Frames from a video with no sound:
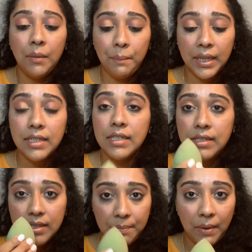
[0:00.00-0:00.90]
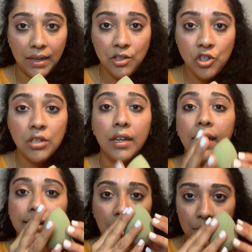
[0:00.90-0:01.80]
because it's a sponge,
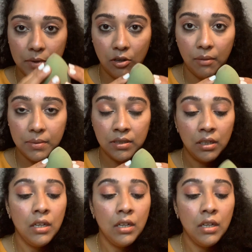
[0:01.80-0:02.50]
it absorbs.